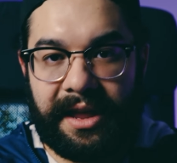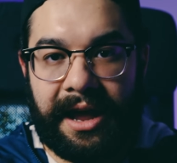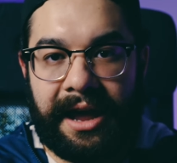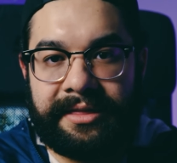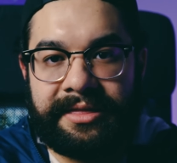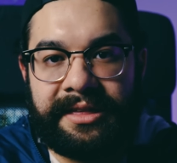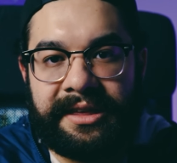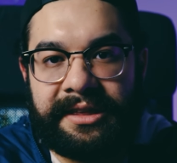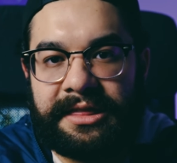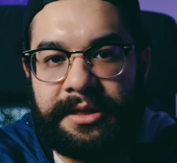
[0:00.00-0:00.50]
I
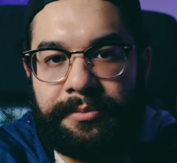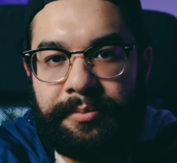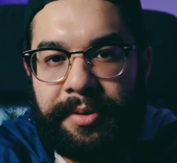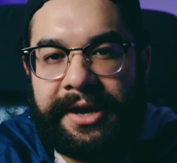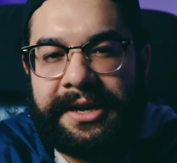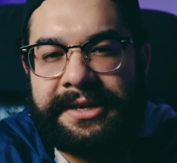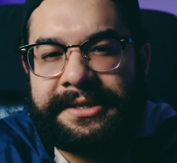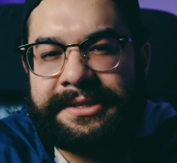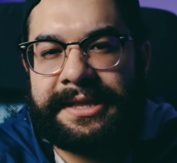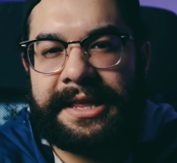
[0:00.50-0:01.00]
think the
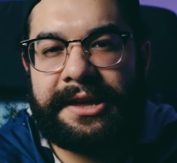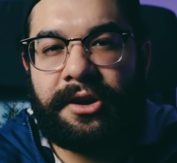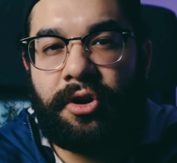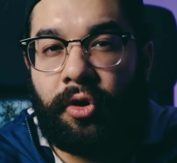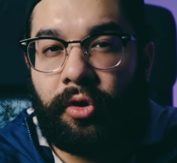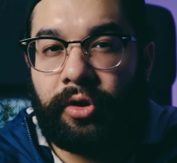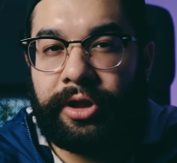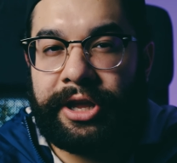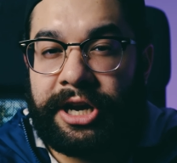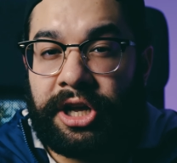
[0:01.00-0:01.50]
biggest thing
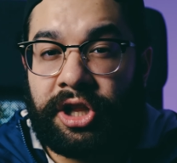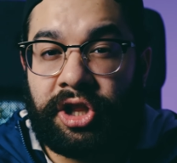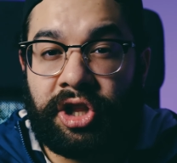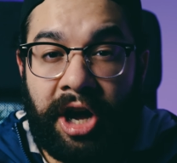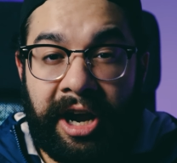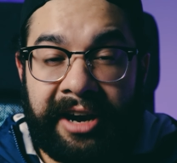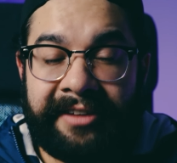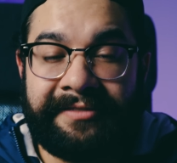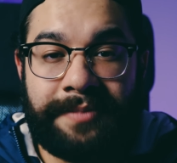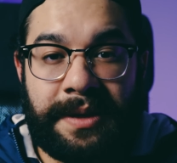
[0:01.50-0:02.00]
holding a
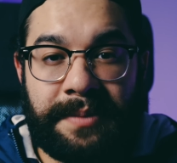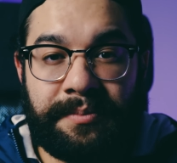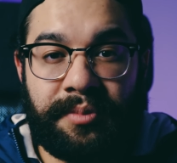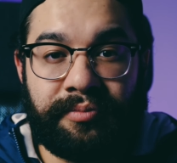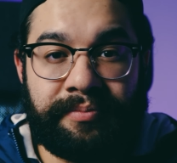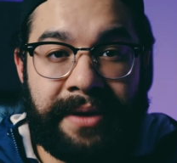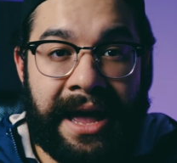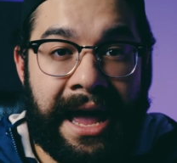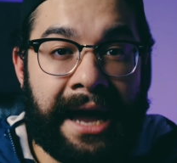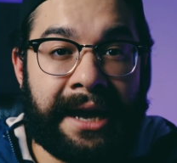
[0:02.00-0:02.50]
lot of people
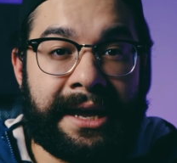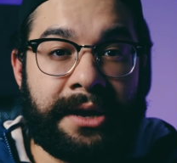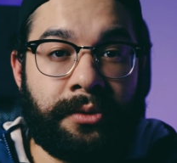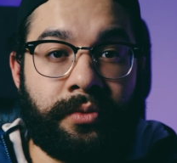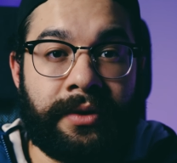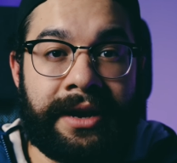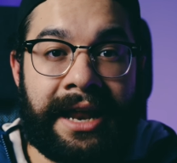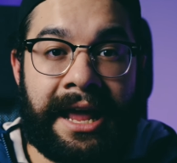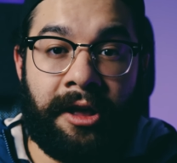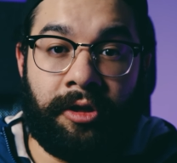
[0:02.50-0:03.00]
back and
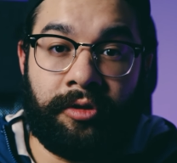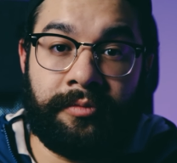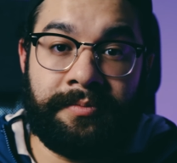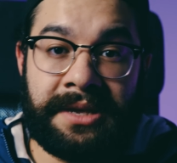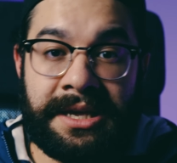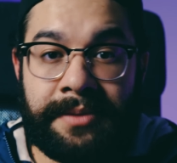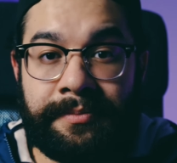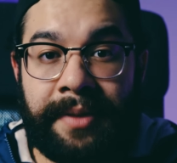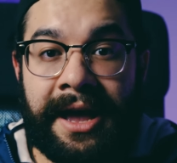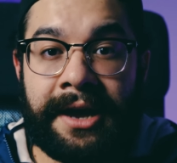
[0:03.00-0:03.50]
what held
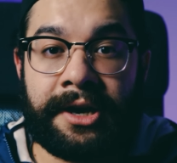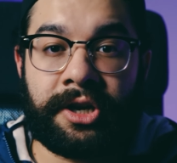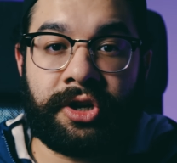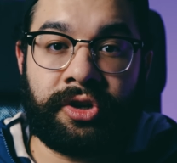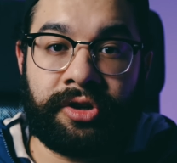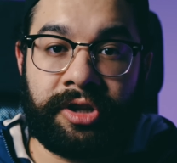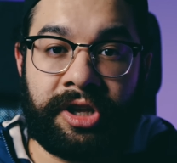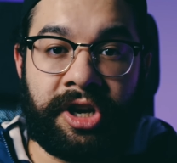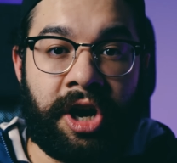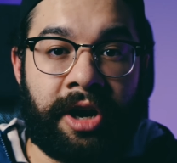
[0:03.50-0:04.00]
me back
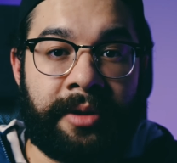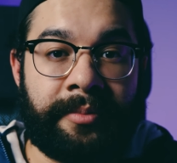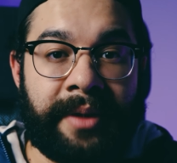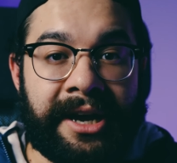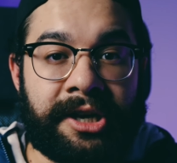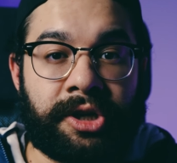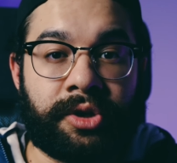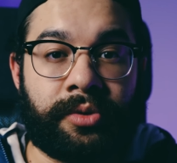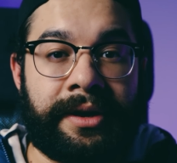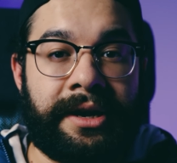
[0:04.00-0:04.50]
early on in my
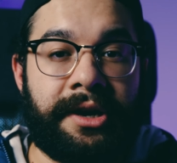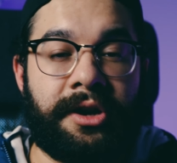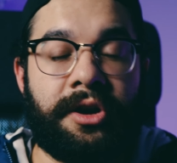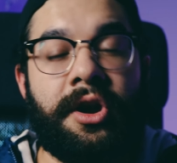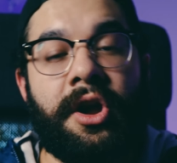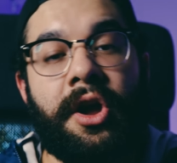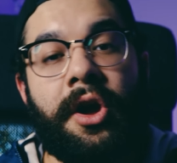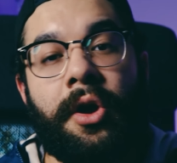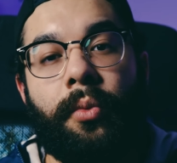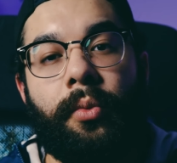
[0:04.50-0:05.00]
career
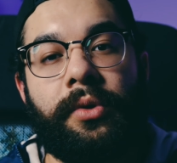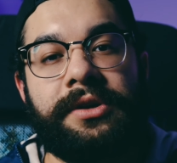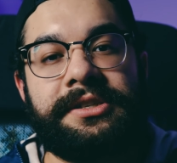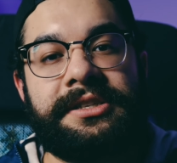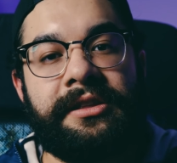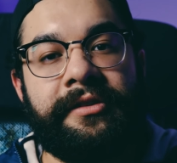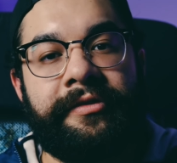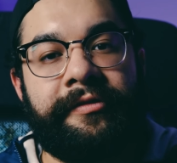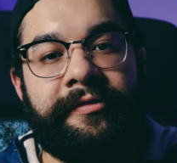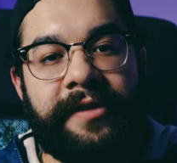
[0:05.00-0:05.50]
was
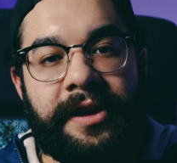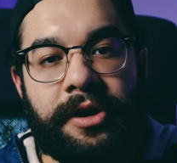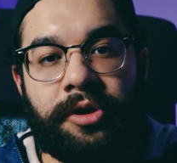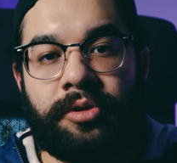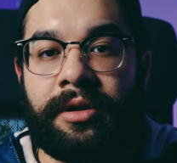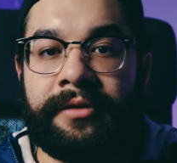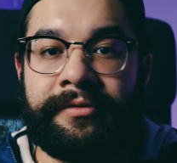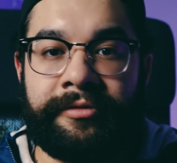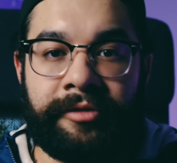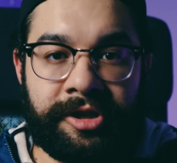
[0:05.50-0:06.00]
the
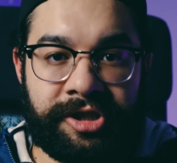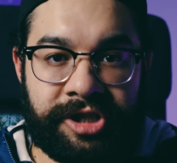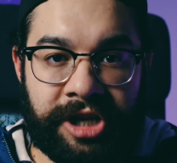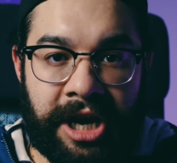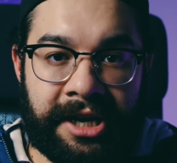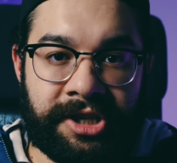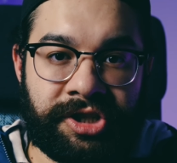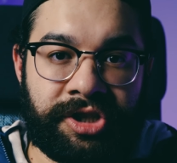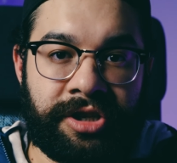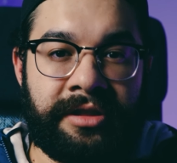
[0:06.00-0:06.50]
fear of
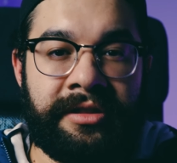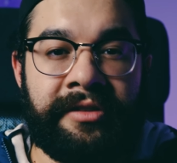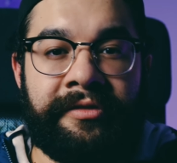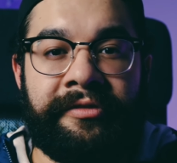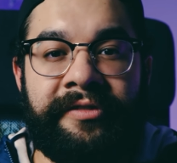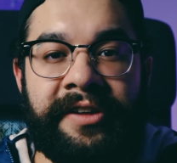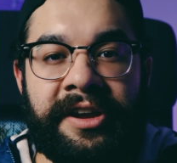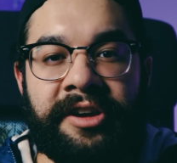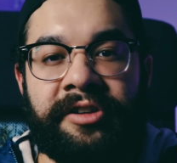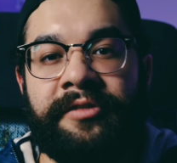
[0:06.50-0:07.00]
rejection, the
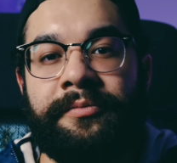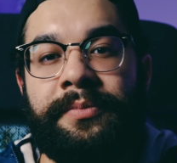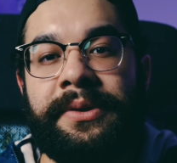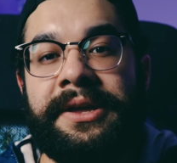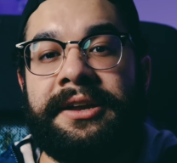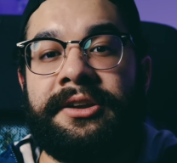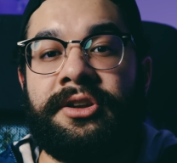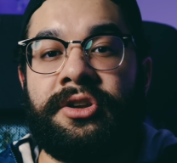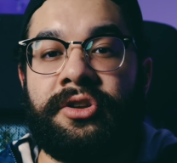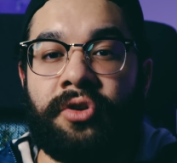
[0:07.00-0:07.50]
fear of
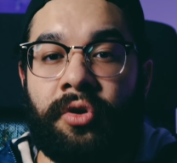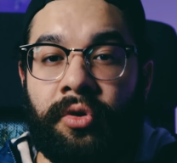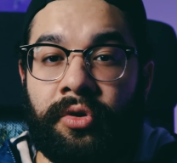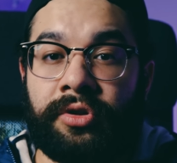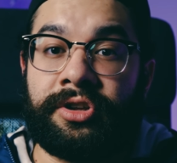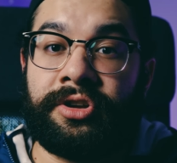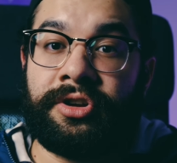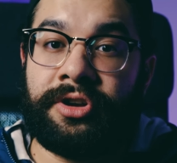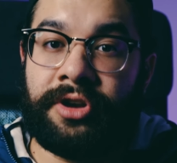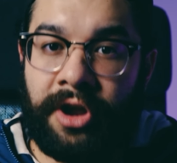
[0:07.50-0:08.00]
being
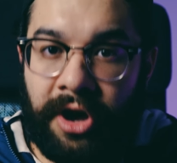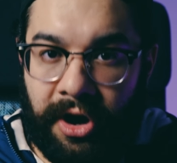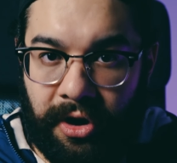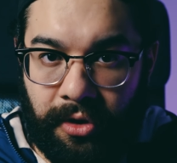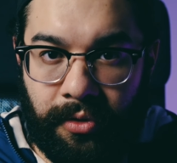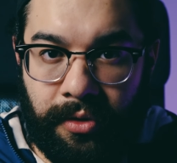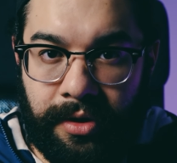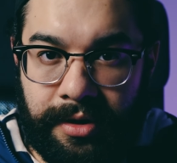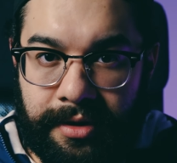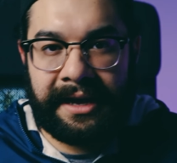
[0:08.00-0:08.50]
told no.
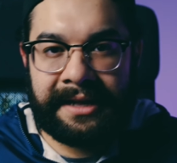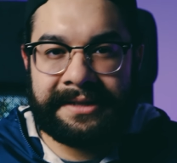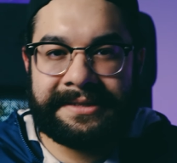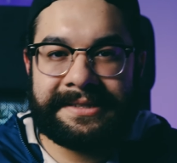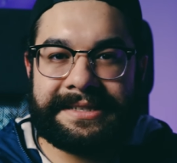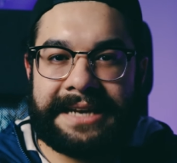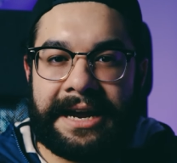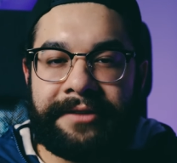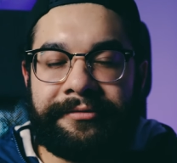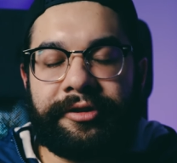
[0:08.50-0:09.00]

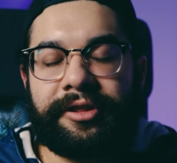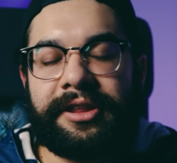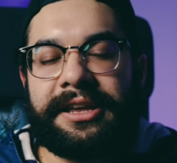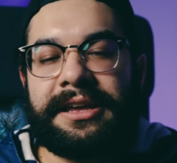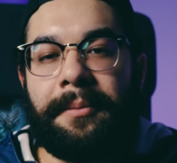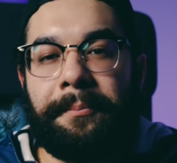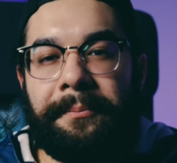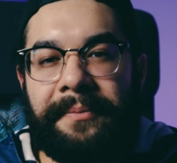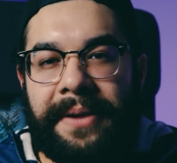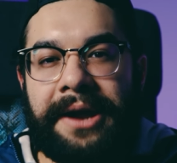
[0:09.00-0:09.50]
It's definitely
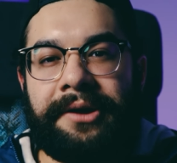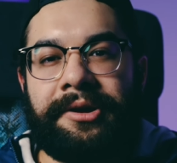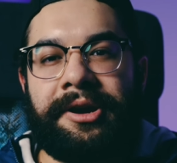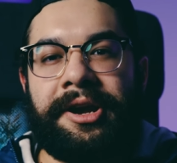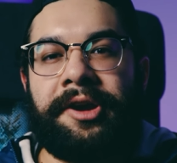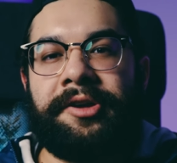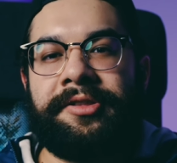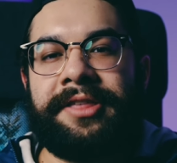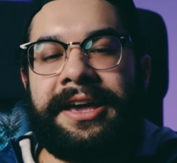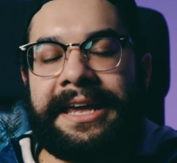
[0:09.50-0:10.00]
a
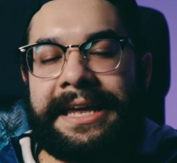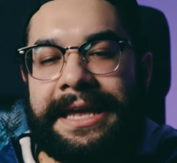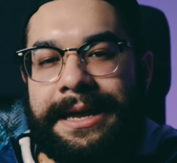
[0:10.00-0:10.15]
barrier that